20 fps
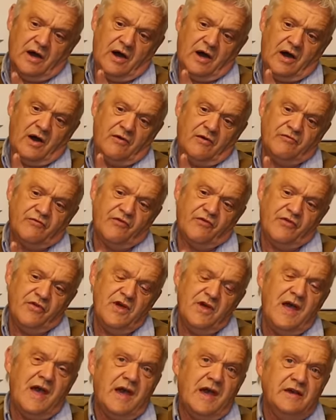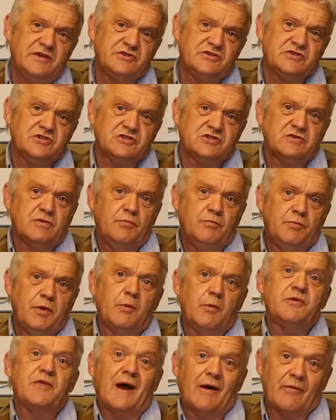of this,
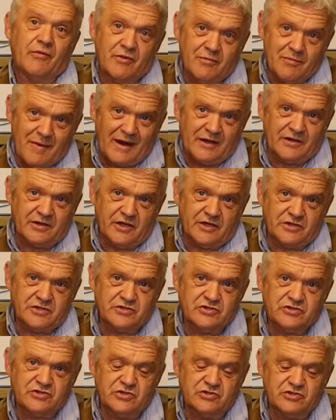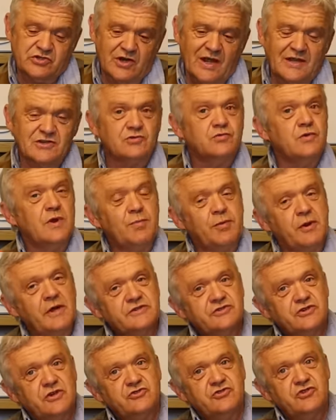but without the magnets. So let's
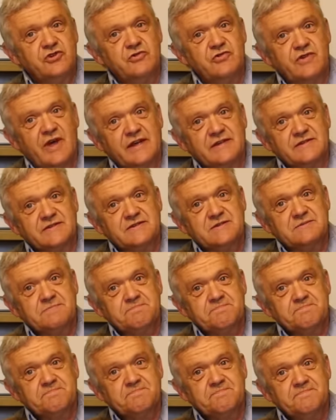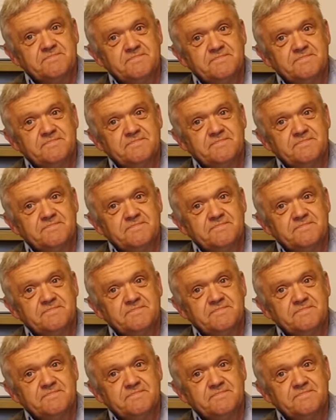replace those two things.